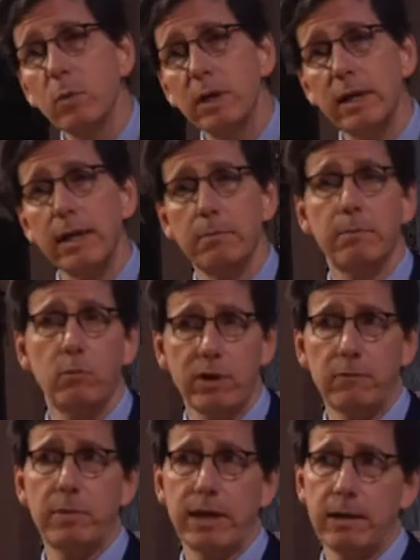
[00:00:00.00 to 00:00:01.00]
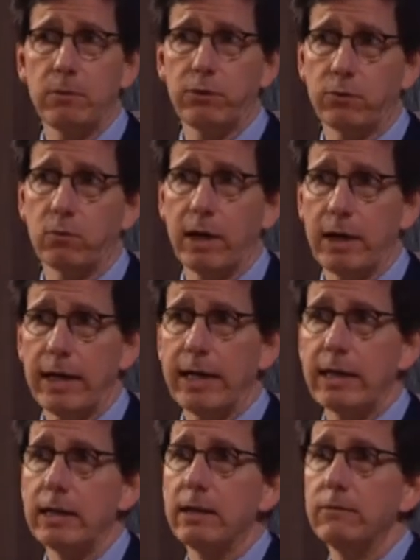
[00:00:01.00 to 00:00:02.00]
would have been able to write
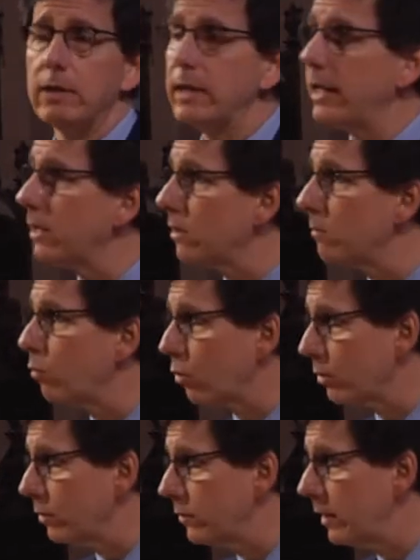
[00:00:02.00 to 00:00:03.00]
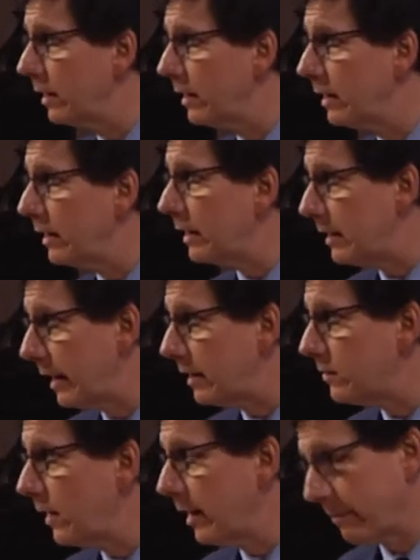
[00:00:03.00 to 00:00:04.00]
had he lived in the Arab world at
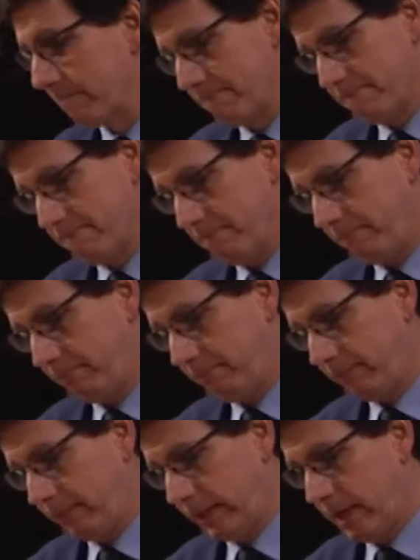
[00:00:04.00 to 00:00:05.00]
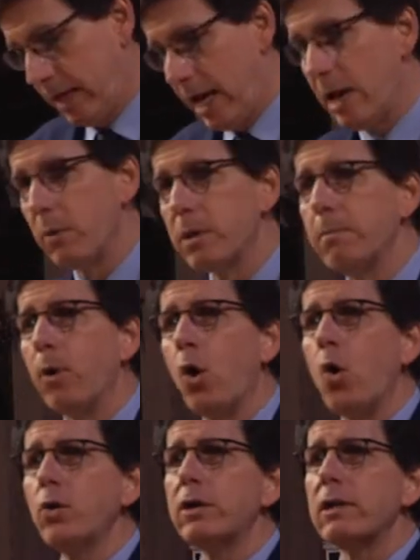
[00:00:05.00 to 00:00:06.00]
that time. And with
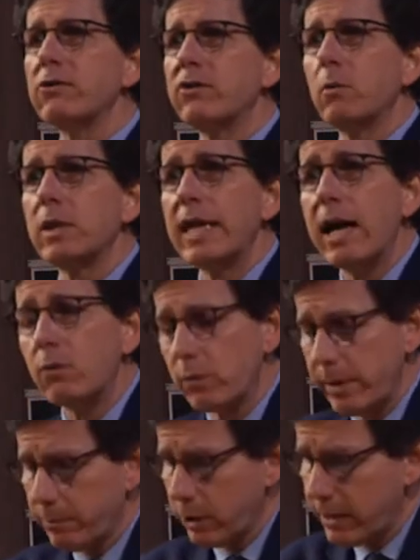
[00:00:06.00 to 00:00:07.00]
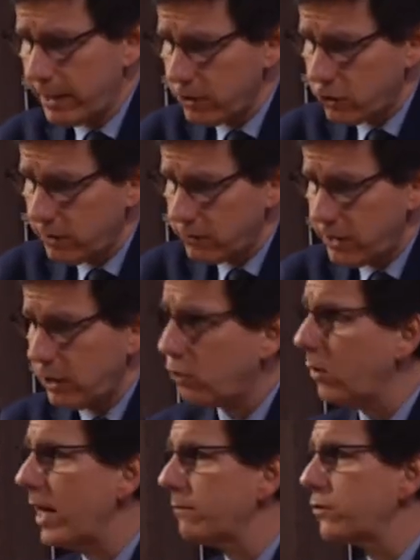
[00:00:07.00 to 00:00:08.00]
boldness and without repercussions, he
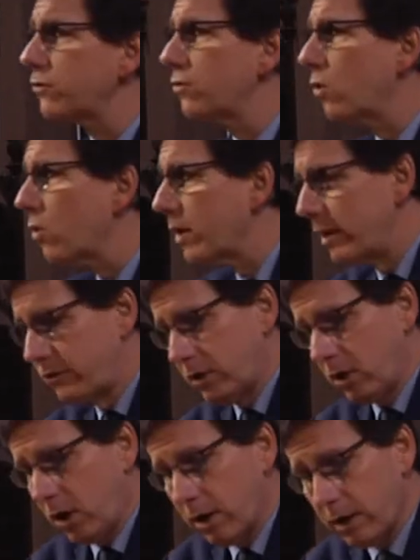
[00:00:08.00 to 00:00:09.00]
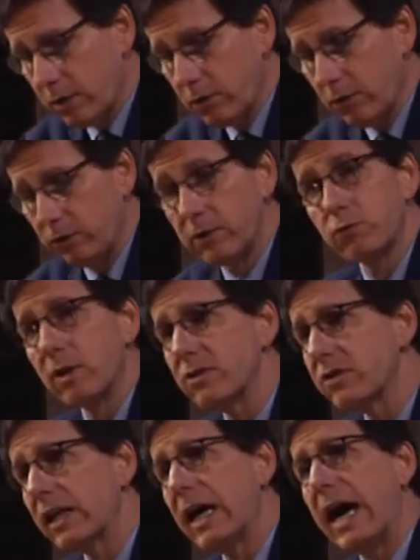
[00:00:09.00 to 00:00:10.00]
crafts stories and articles
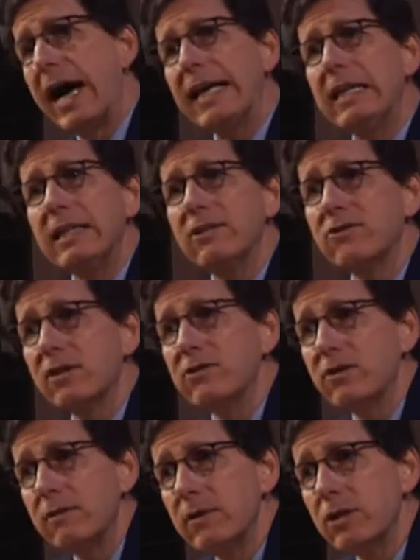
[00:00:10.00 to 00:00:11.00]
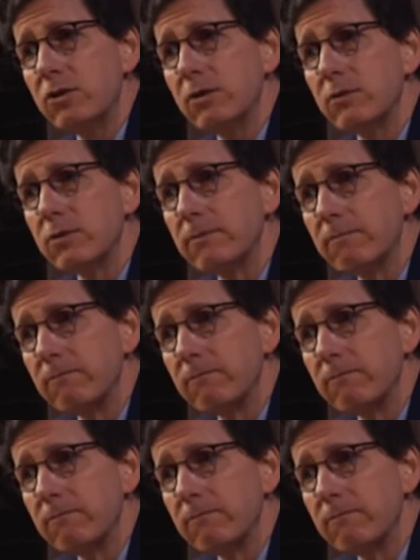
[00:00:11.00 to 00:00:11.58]
addressing highly sensitive issues.